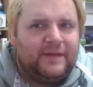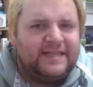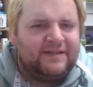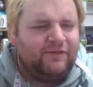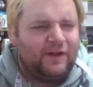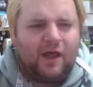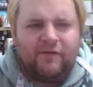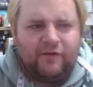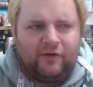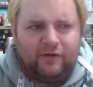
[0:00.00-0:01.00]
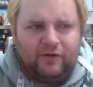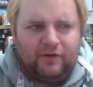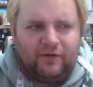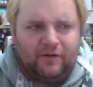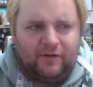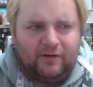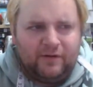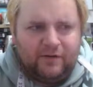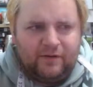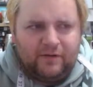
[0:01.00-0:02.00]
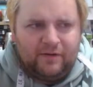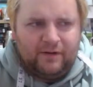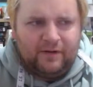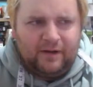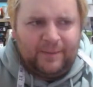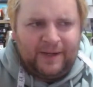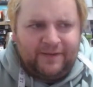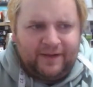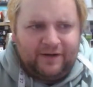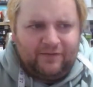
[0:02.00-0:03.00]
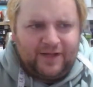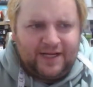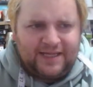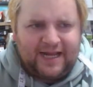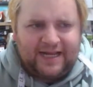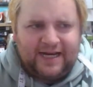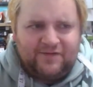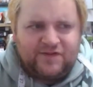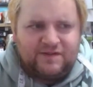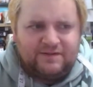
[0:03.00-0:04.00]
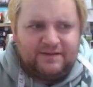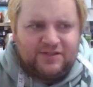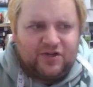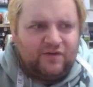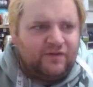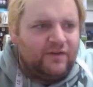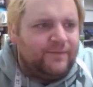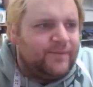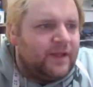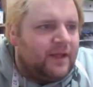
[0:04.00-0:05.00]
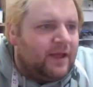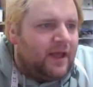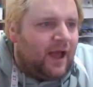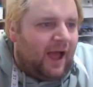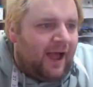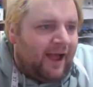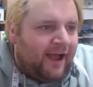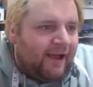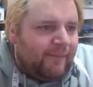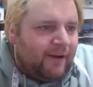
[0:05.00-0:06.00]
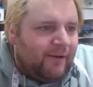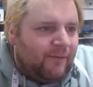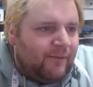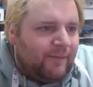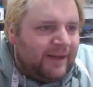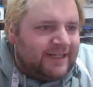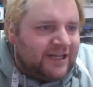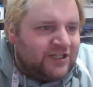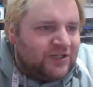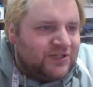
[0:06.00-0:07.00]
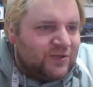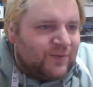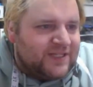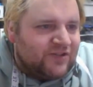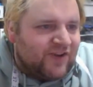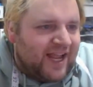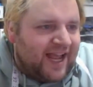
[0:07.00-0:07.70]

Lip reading: is it falafel? Am I thinking of like that kind of stuff? My dad used to whisk 3